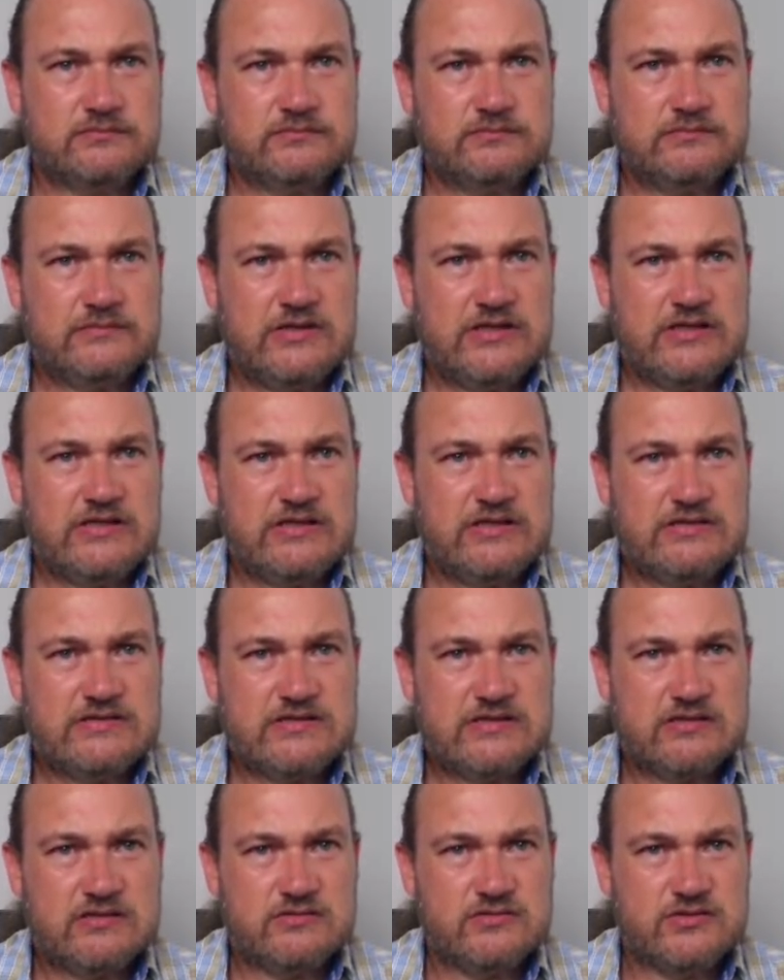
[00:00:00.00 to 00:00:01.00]
Let's
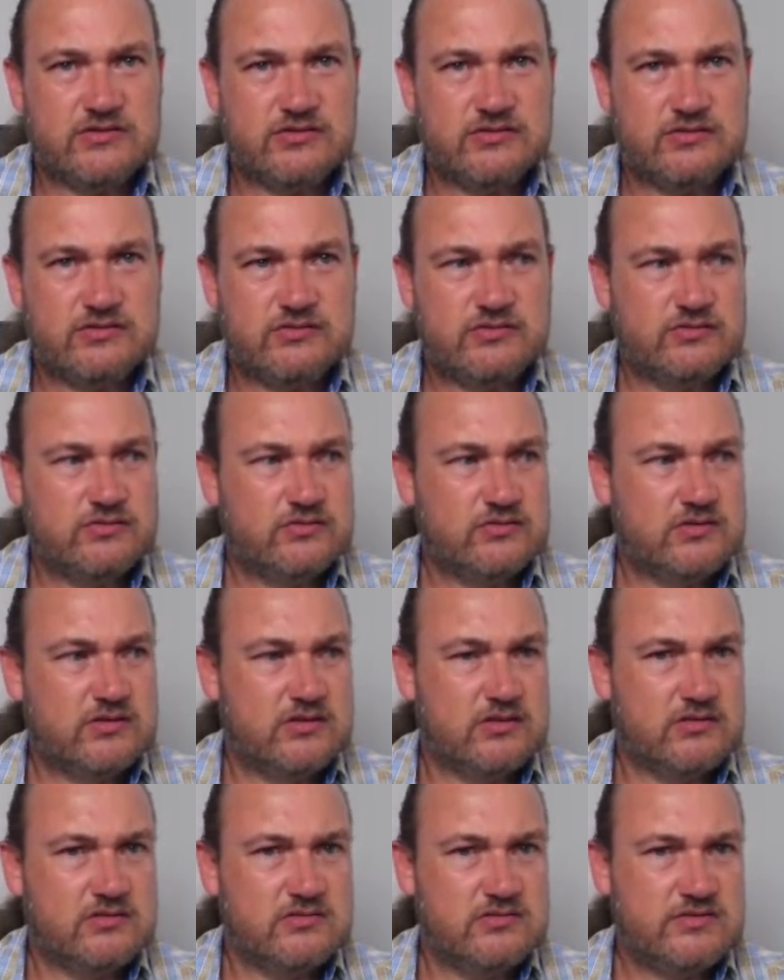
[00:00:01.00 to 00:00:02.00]
go to
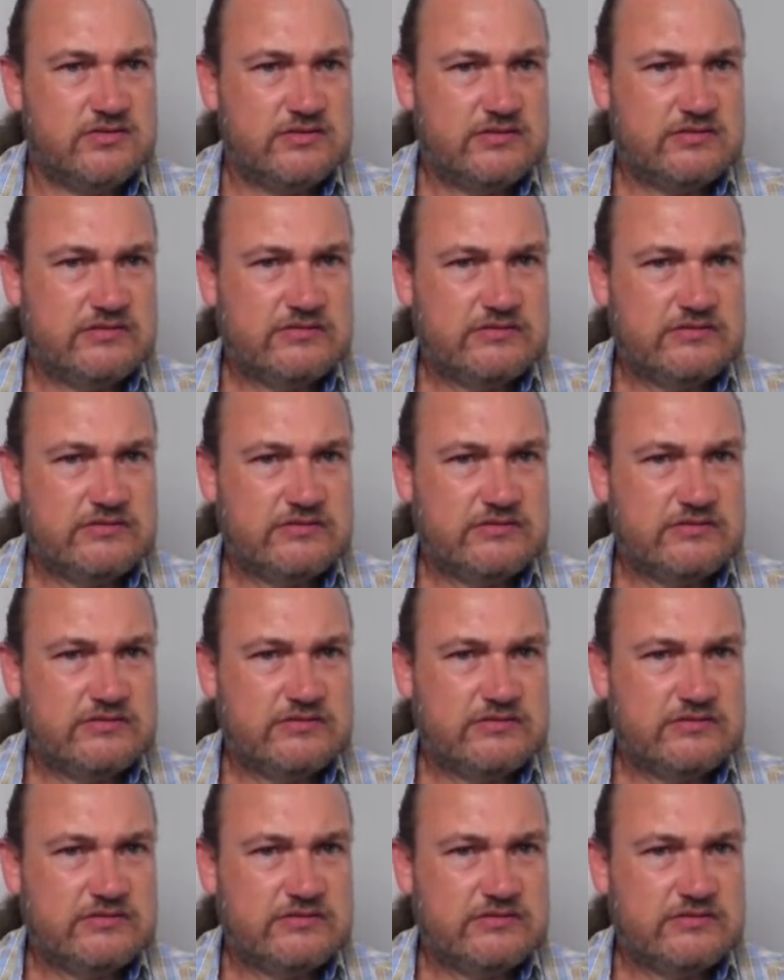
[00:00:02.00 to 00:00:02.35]
closed.